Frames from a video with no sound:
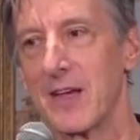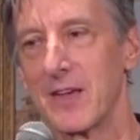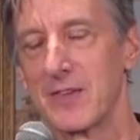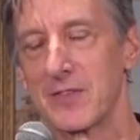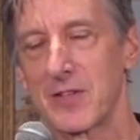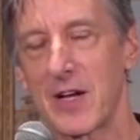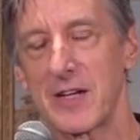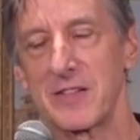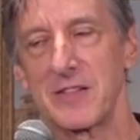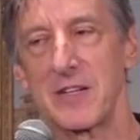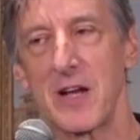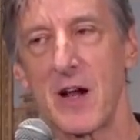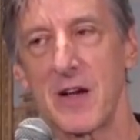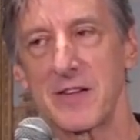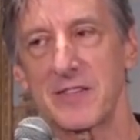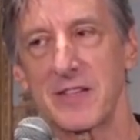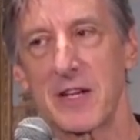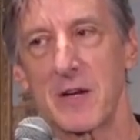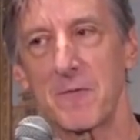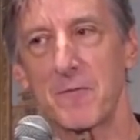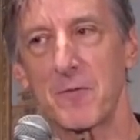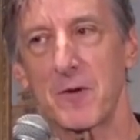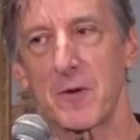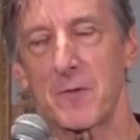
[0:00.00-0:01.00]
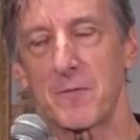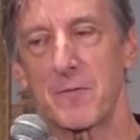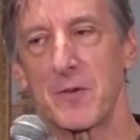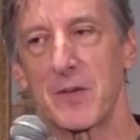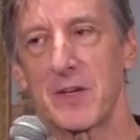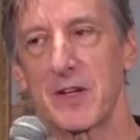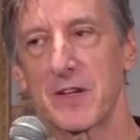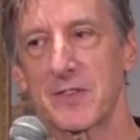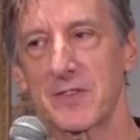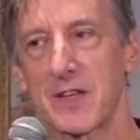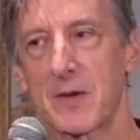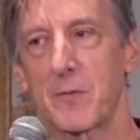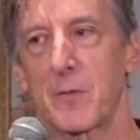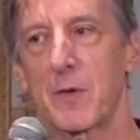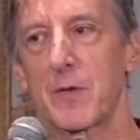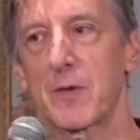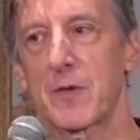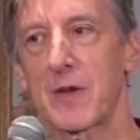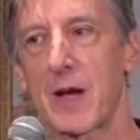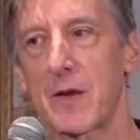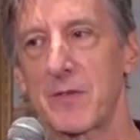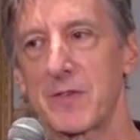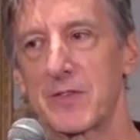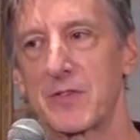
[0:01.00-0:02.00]
so I, you know, I did it for a few years. Like
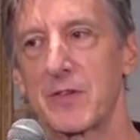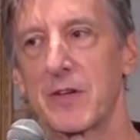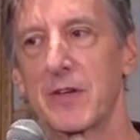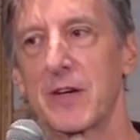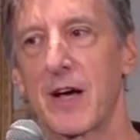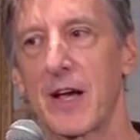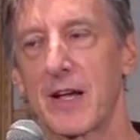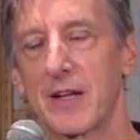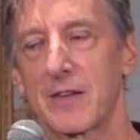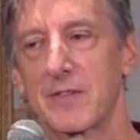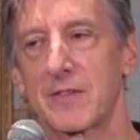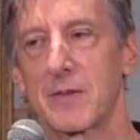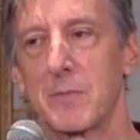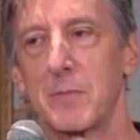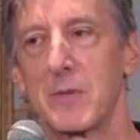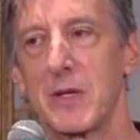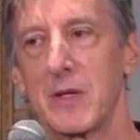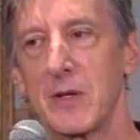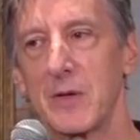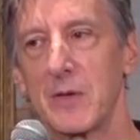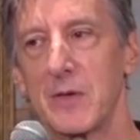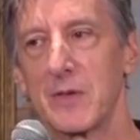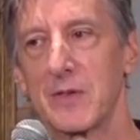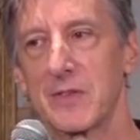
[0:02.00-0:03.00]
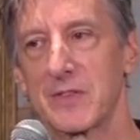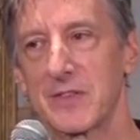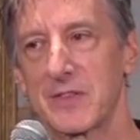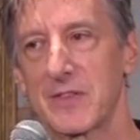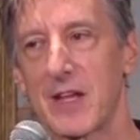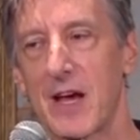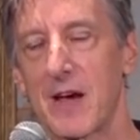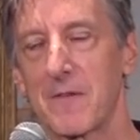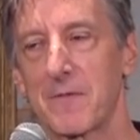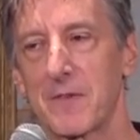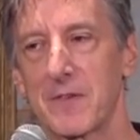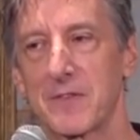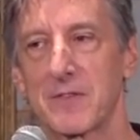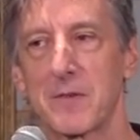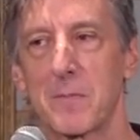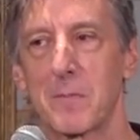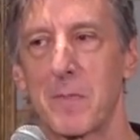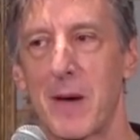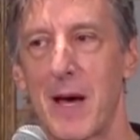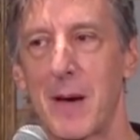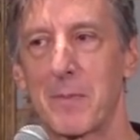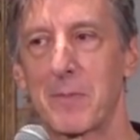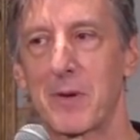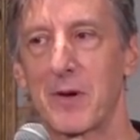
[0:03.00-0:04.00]
I was doing like some news stuff and some
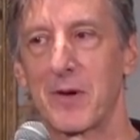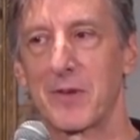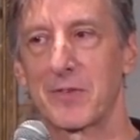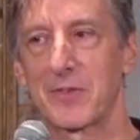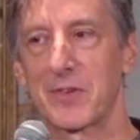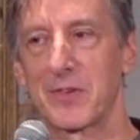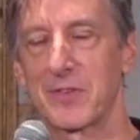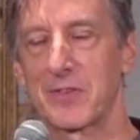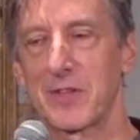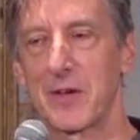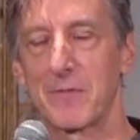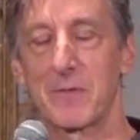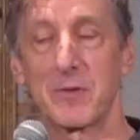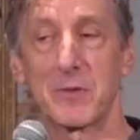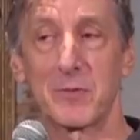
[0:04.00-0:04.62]
pop culture stuff.